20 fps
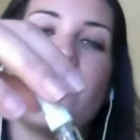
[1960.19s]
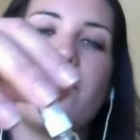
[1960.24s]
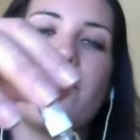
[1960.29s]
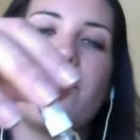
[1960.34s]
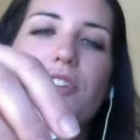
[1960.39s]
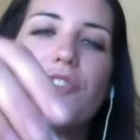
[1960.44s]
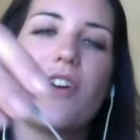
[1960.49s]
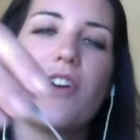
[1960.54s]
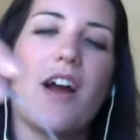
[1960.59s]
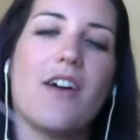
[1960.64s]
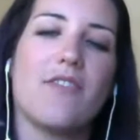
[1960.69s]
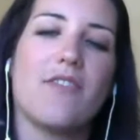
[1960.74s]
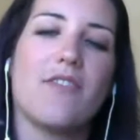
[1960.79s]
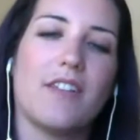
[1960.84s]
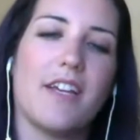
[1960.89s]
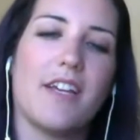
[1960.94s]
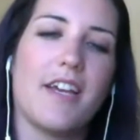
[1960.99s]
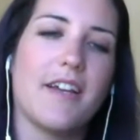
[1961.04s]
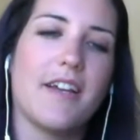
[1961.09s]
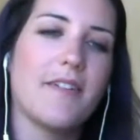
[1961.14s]
for
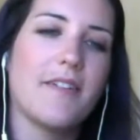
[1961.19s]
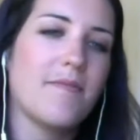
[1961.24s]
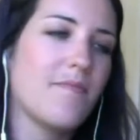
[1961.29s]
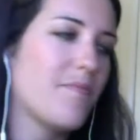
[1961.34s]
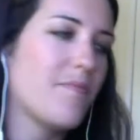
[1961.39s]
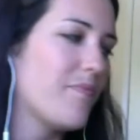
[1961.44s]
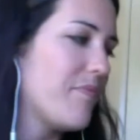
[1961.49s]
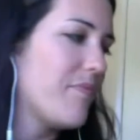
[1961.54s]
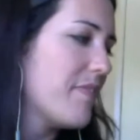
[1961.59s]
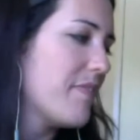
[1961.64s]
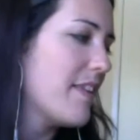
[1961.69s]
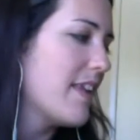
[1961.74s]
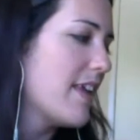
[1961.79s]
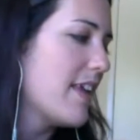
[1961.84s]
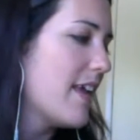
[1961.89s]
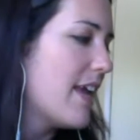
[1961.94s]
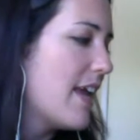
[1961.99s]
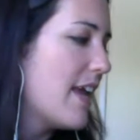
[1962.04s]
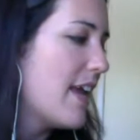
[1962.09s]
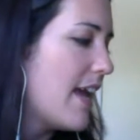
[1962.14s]
traveling.
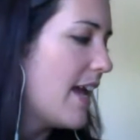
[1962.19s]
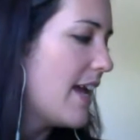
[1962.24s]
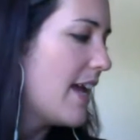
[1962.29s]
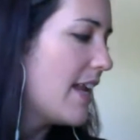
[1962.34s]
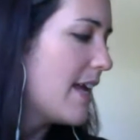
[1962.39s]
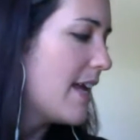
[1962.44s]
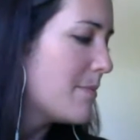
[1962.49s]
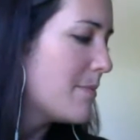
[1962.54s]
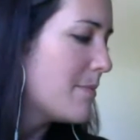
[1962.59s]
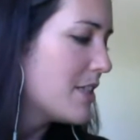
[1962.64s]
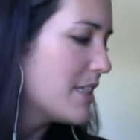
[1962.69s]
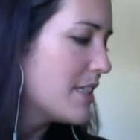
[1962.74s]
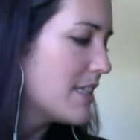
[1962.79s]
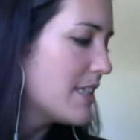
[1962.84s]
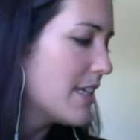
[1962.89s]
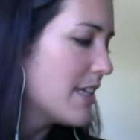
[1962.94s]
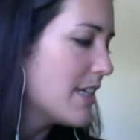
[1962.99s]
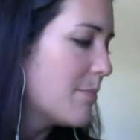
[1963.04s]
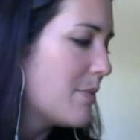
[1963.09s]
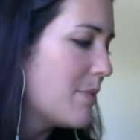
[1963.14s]
And I'm just
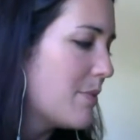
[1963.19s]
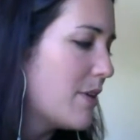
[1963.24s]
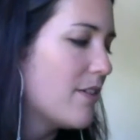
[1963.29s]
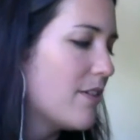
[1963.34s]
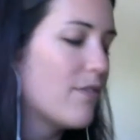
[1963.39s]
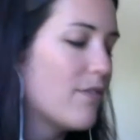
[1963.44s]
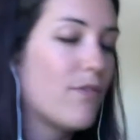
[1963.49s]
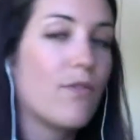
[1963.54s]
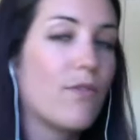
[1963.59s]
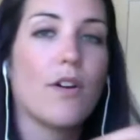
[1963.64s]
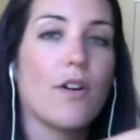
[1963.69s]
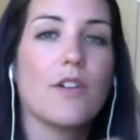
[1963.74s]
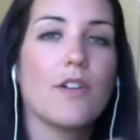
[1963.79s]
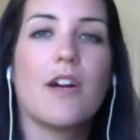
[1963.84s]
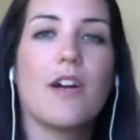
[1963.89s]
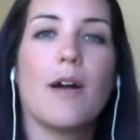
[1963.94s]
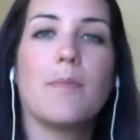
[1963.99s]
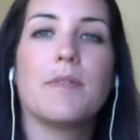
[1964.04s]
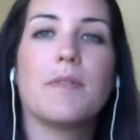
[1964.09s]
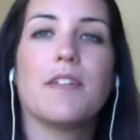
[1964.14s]
going to put 4
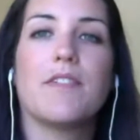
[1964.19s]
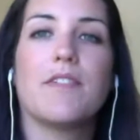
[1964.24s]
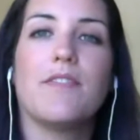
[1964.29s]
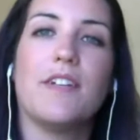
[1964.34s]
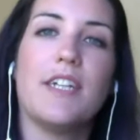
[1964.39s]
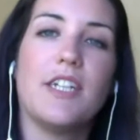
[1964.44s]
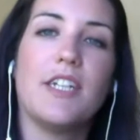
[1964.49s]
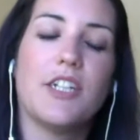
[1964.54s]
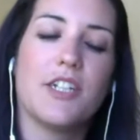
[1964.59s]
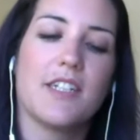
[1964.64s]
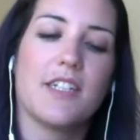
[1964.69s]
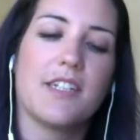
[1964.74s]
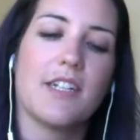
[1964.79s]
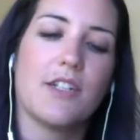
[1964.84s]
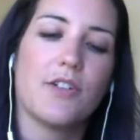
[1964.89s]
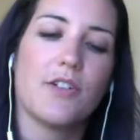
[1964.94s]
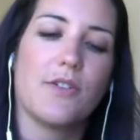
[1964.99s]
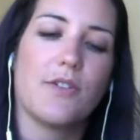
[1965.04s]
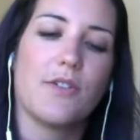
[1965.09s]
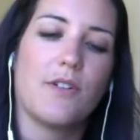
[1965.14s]
drops of each
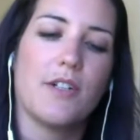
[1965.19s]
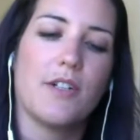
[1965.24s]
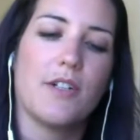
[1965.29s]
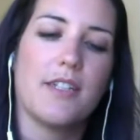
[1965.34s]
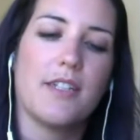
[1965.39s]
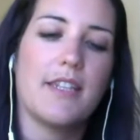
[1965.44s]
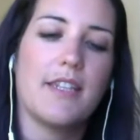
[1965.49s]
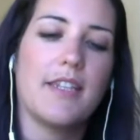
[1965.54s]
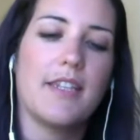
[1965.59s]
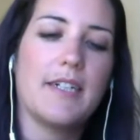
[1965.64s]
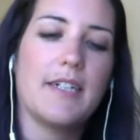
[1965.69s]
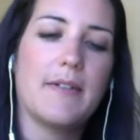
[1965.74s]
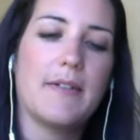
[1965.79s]
essential oil in there.